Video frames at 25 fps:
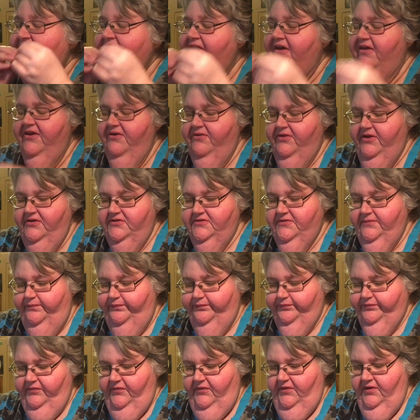There it goes.
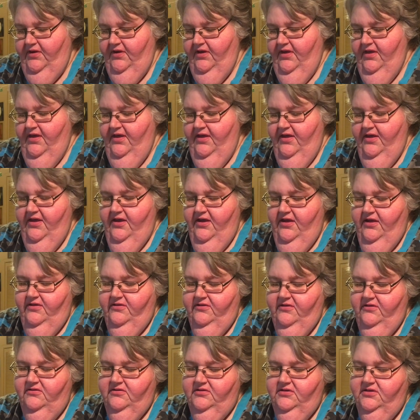
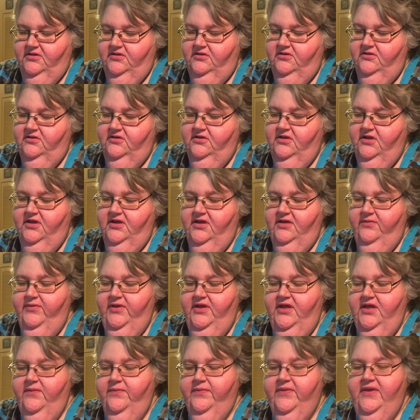They're little gummy
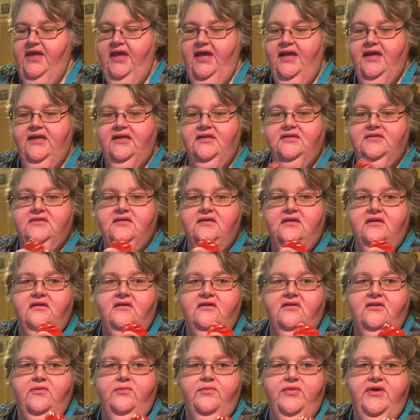cupcakes.
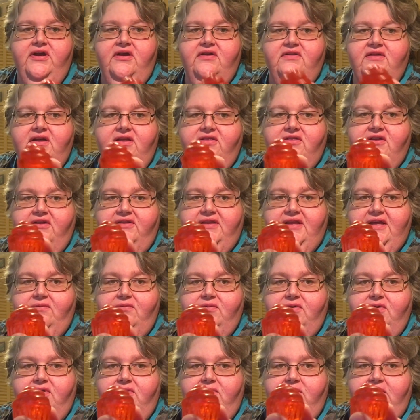They're bigger than I thought they
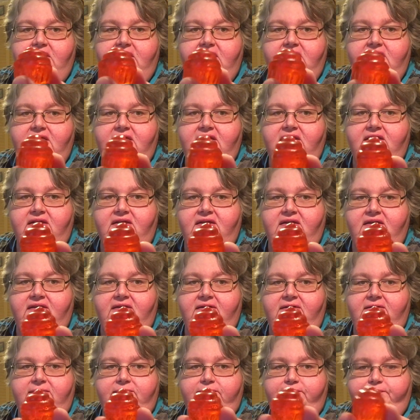would be.
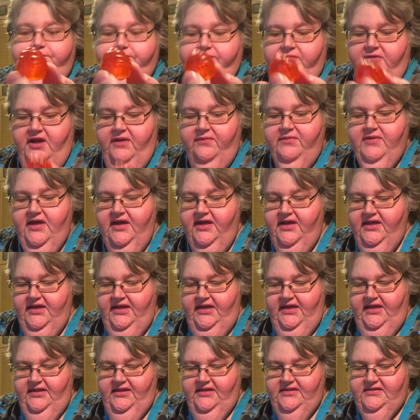I'm not going to
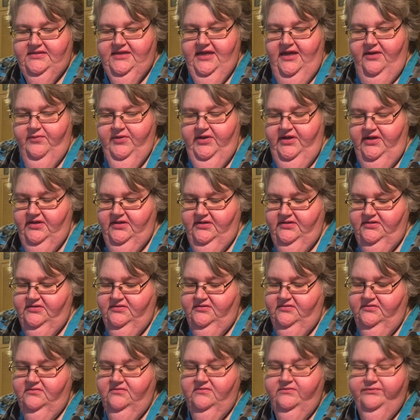eat this now because
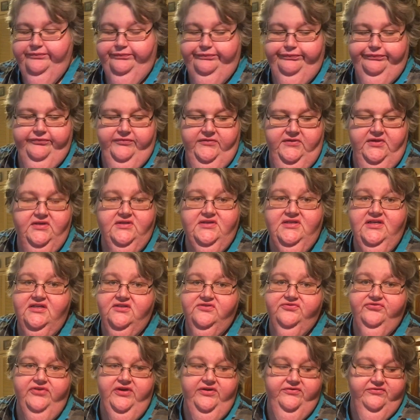it
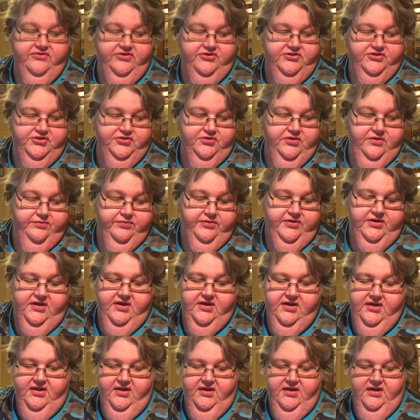takes forever to chew up
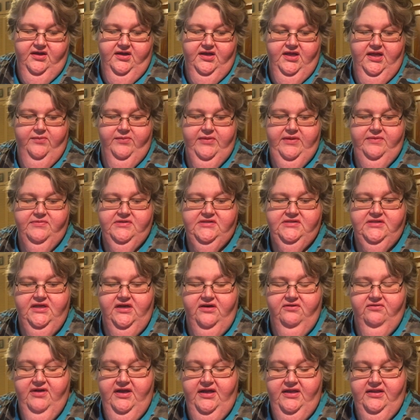a gummy. I'm going to set
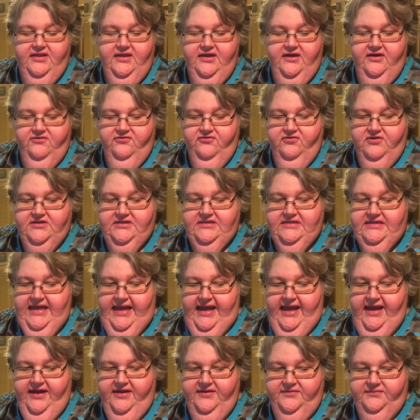it right there for a
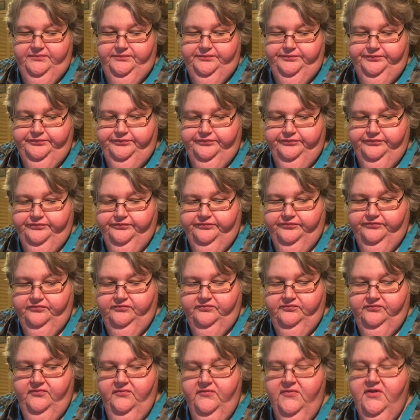snack.
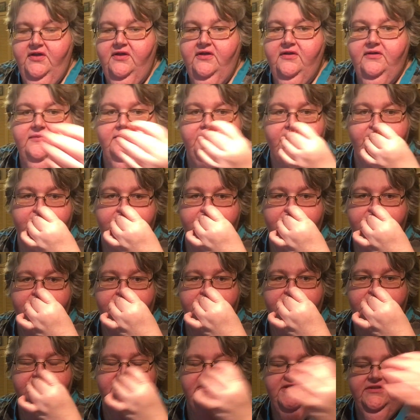
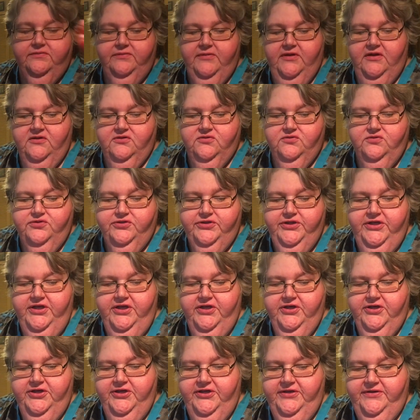It smells really
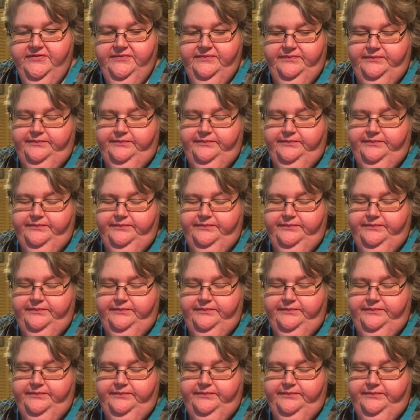good.